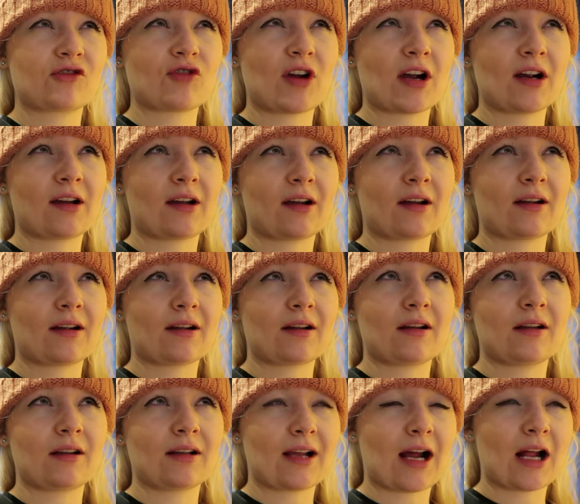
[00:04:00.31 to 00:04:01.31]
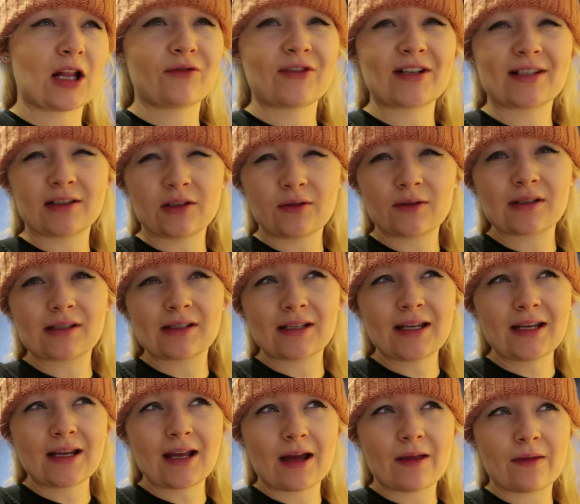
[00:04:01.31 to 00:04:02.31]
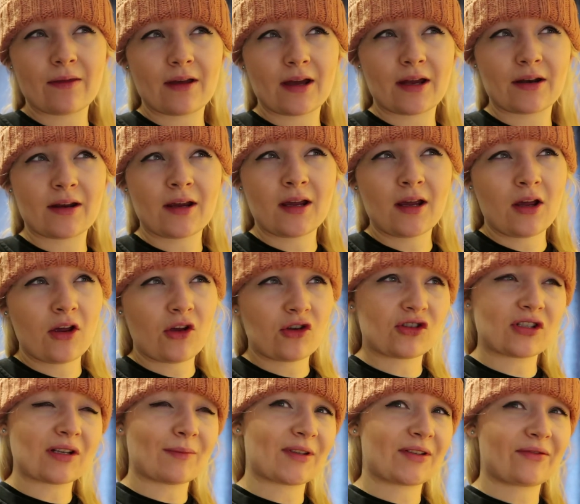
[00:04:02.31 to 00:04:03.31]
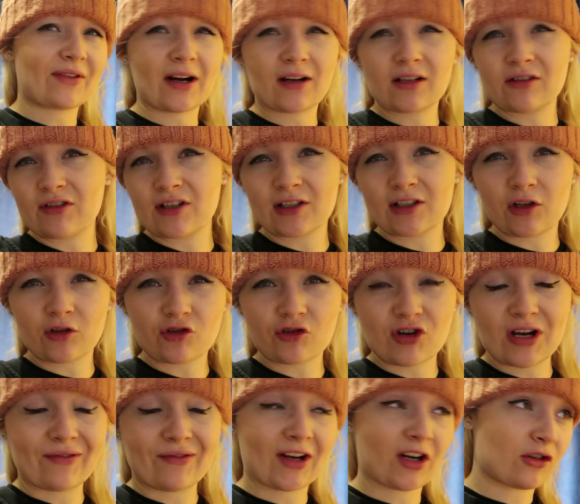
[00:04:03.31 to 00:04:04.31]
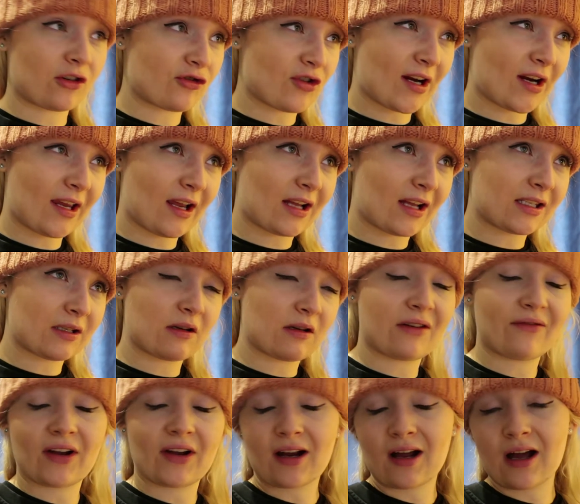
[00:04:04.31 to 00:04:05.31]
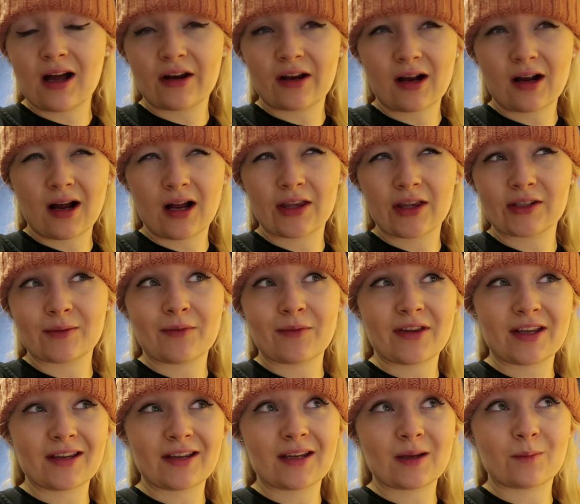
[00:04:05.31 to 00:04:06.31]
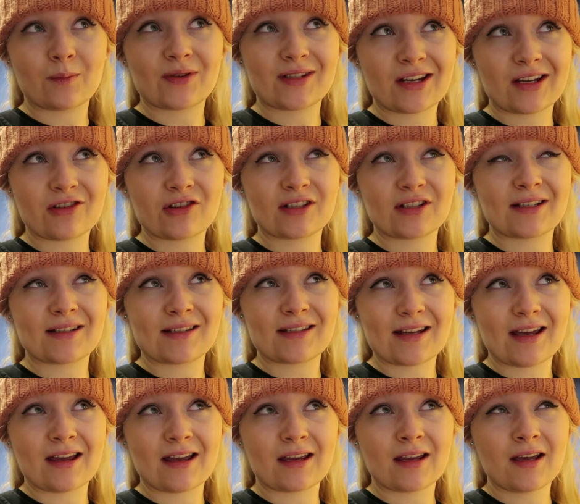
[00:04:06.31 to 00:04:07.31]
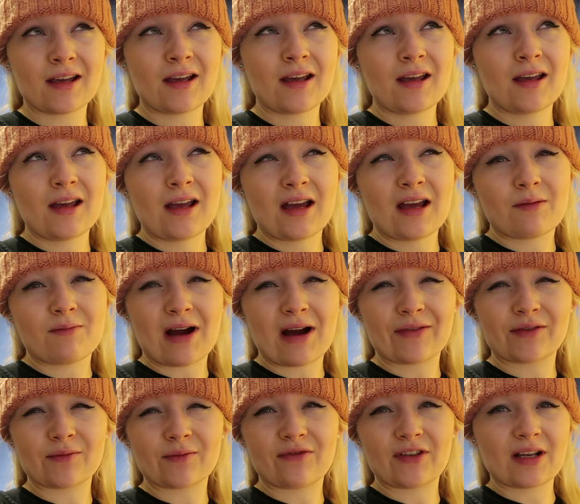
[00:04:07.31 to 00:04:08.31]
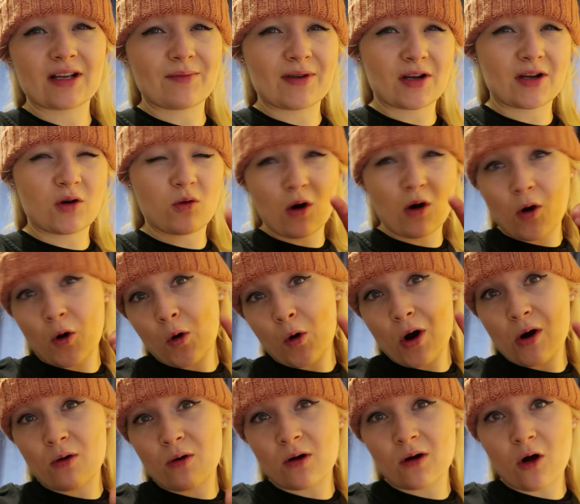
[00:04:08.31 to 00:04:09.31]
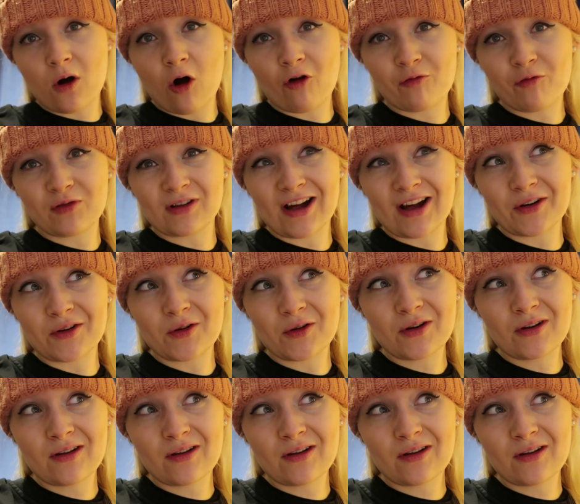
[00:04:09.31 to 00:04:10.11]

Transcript: track calories loosely, and then sometimes factor in a little treat. If I can track it I do, and if I can't I can't. So I'm thinking potentially today might have something a bit quote unquote off plan,